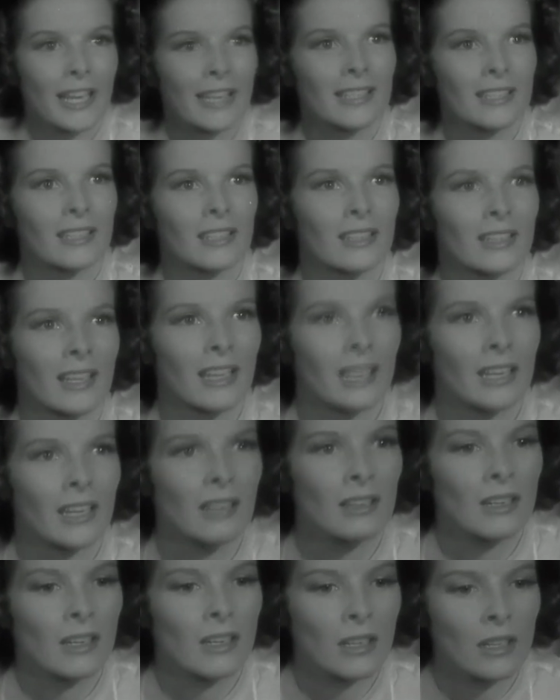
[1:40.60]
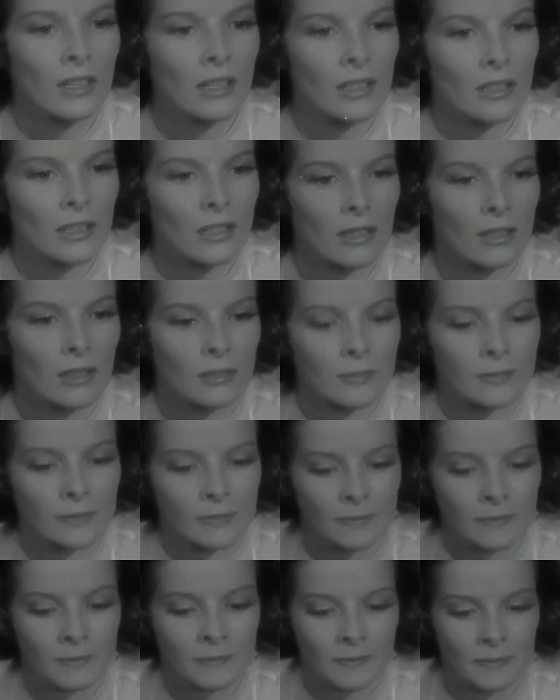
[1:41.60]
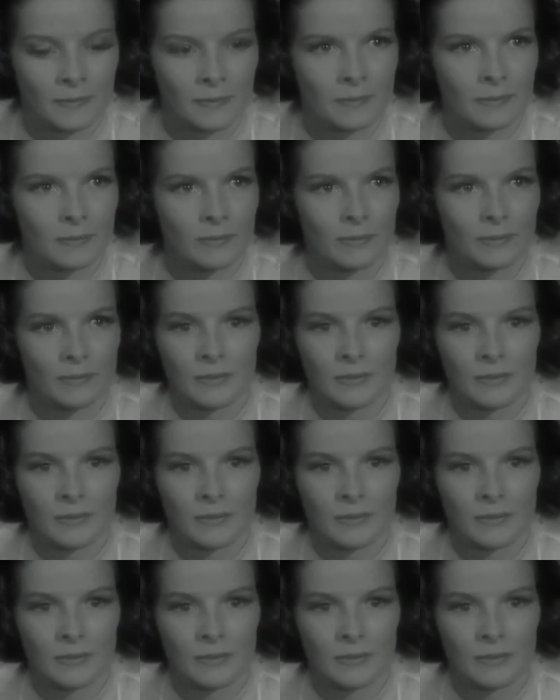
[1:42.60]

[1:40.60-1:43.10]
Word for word: recently for Morning Glory, and who was